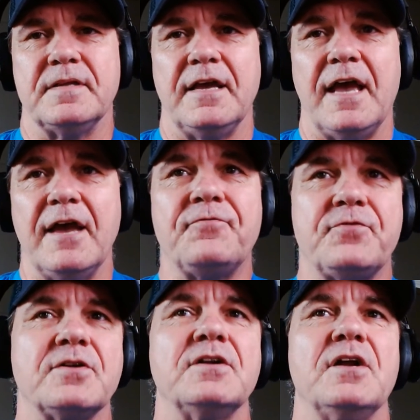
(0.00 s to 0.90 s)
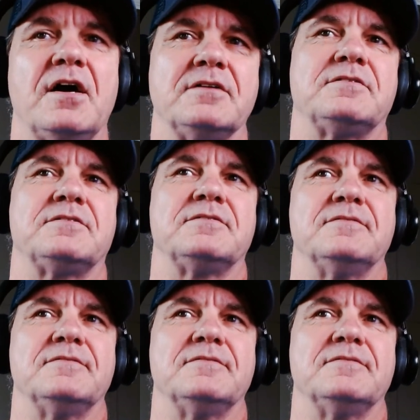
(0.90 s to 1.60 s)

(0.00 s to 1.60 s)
if they're not